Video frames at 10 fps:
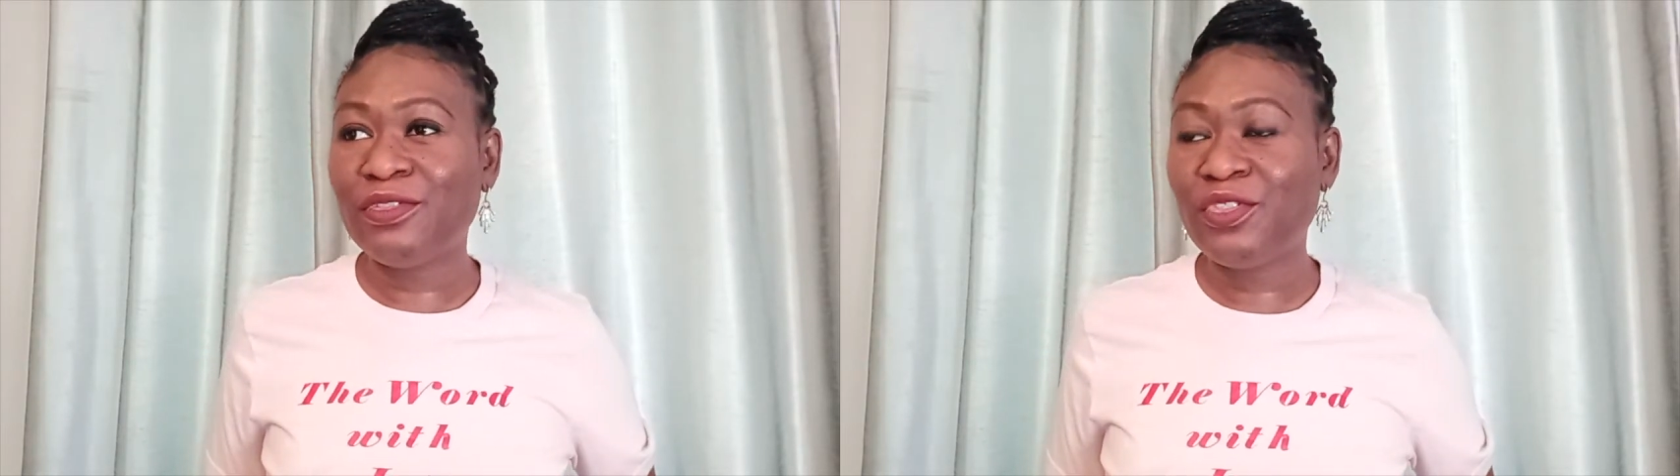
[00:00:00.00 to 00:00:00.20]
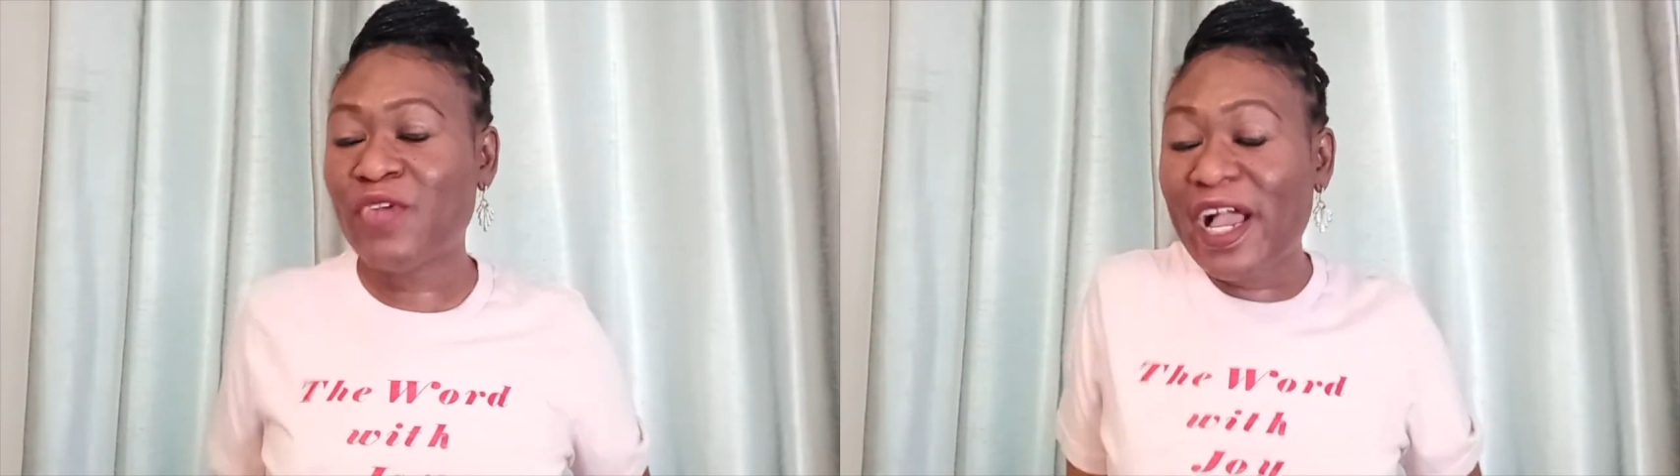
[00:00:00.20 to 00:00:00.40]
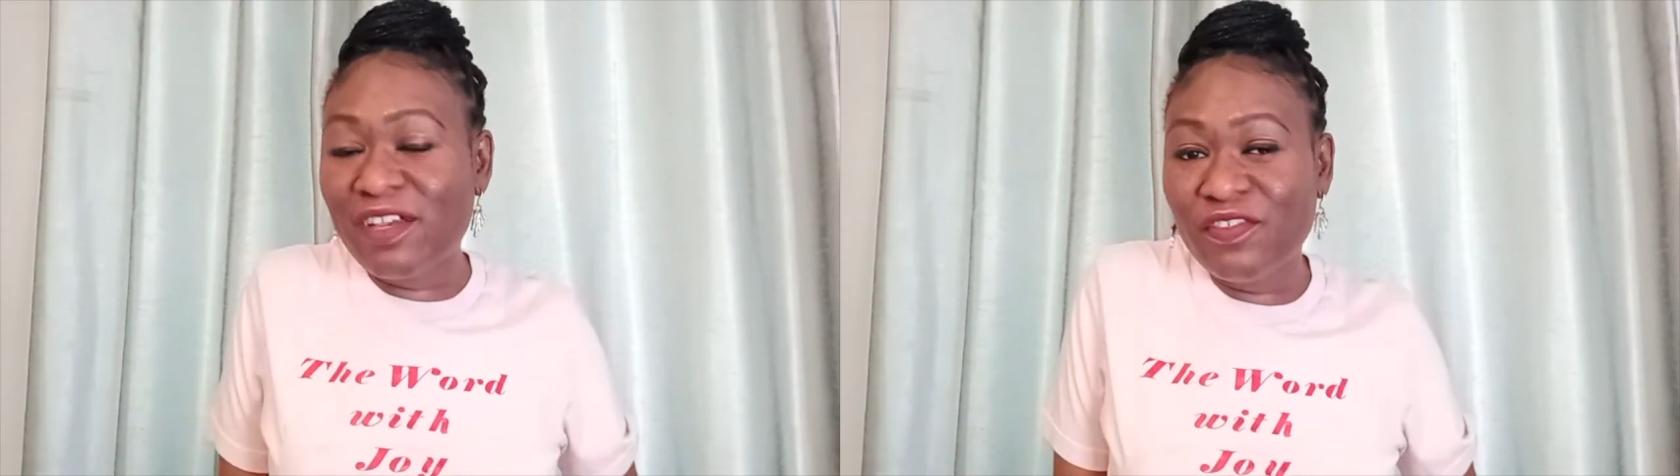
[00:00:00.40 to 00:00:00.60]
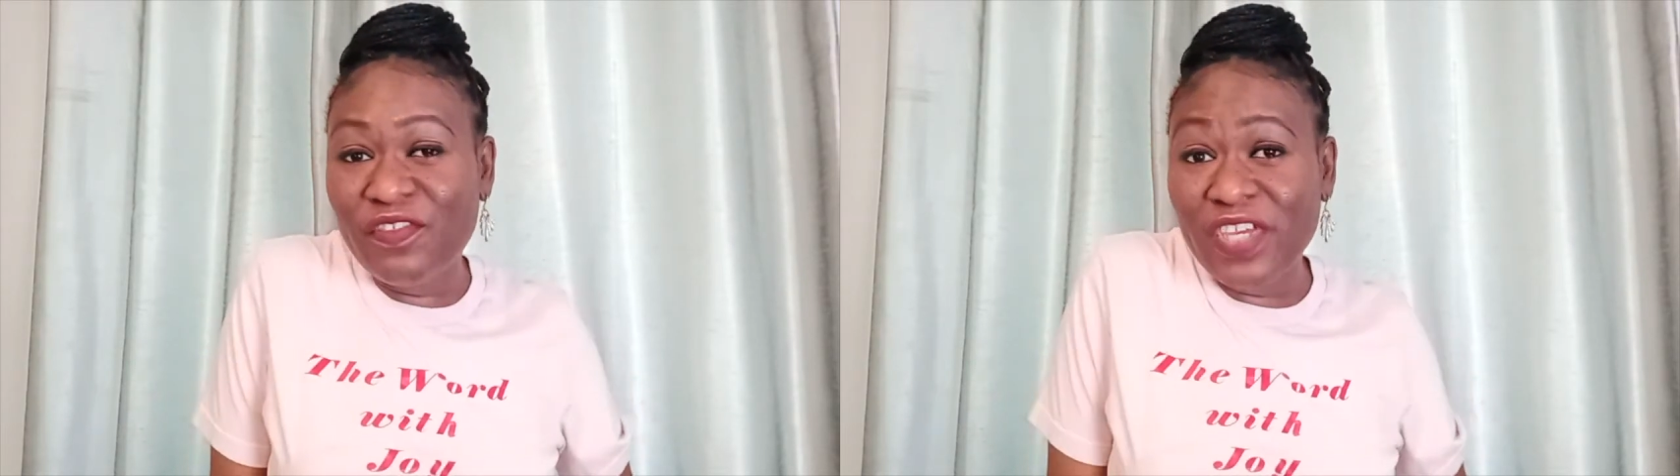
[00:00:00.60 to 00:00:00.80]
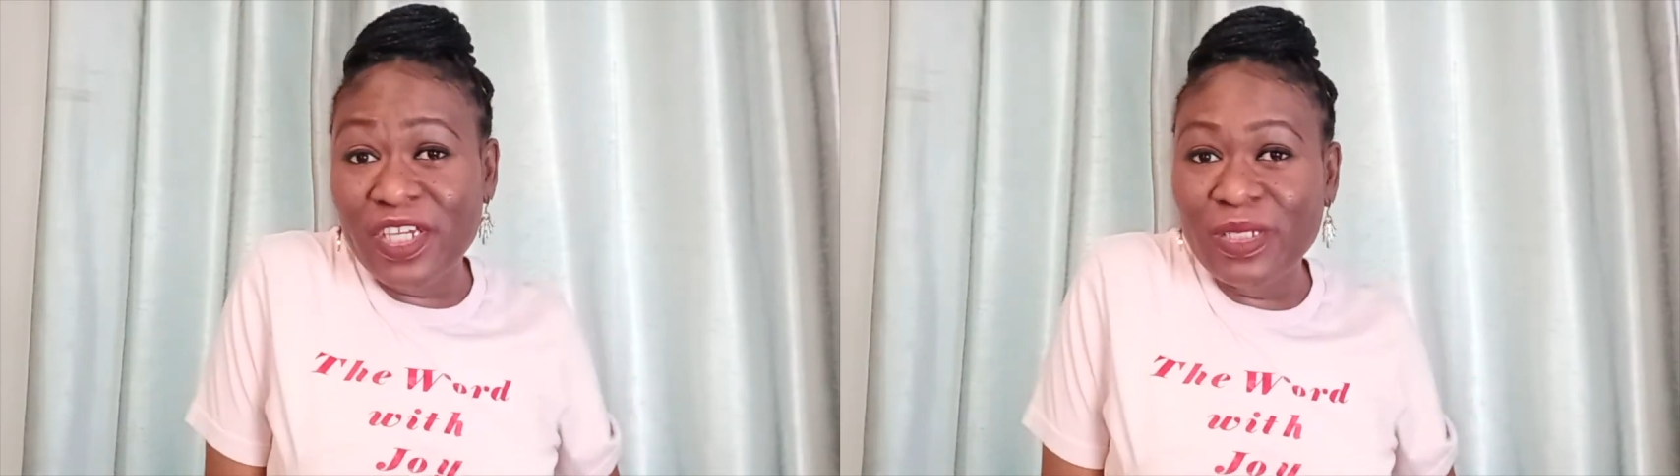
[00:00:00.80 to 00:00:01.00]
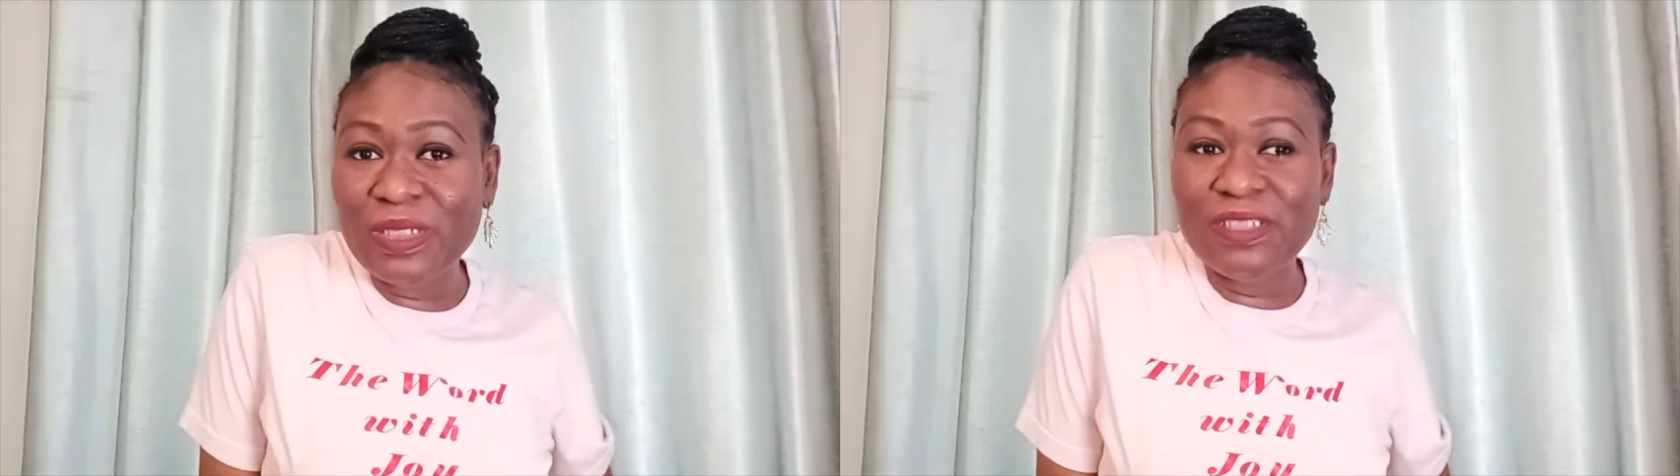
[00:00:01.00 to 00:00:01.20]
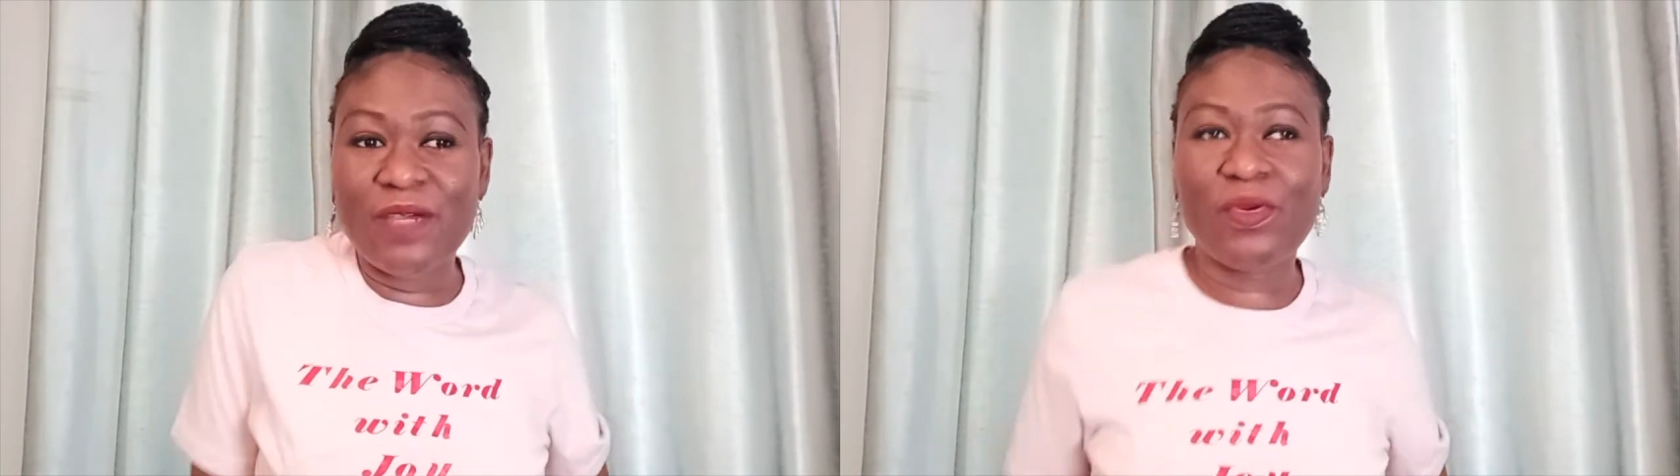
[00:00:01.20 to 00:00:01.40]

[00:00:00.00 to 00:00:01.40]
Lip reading: do track and field.